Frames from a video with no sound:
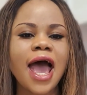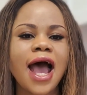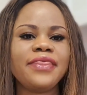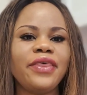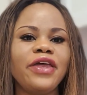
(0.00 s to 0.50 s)

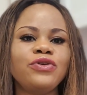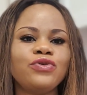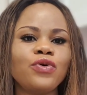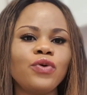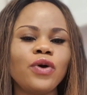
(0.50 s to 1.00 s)
and then you
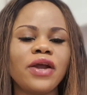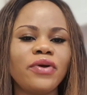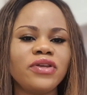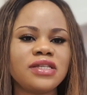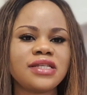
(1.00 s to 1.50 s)
go and
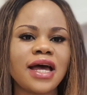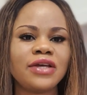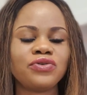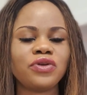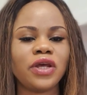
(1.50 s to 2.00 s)
register
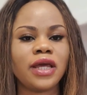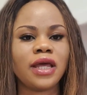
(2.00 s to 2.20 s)
into the